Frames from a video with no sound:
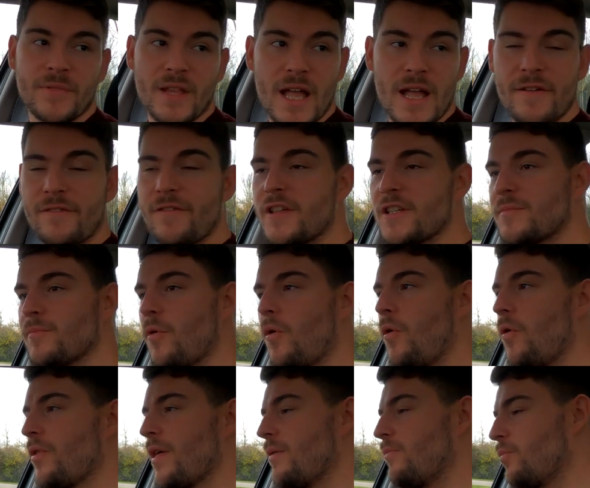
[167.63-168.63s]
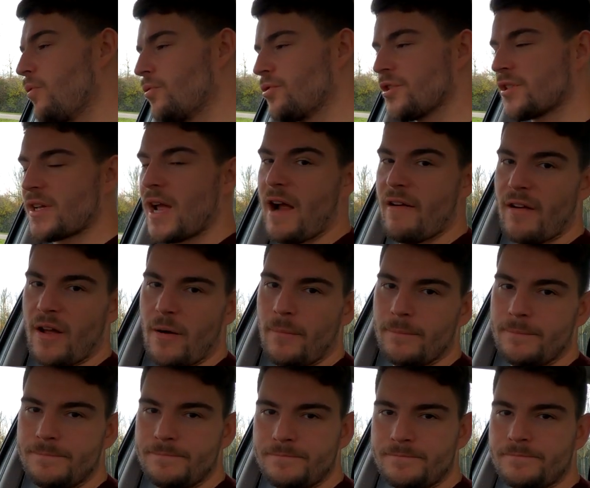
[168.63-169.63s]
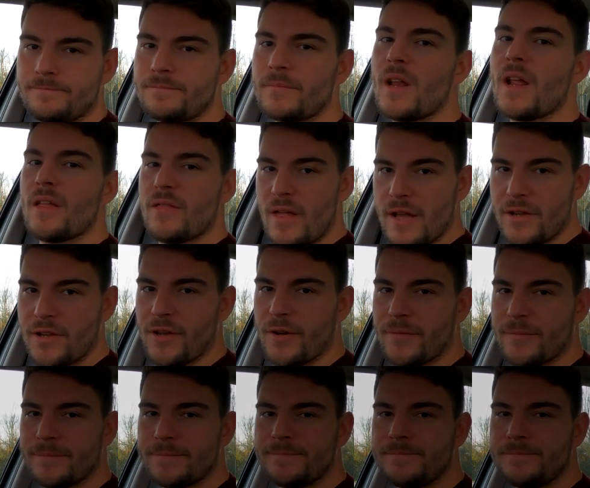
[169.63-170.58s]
If there's more, then we'll just carry on. Thank you.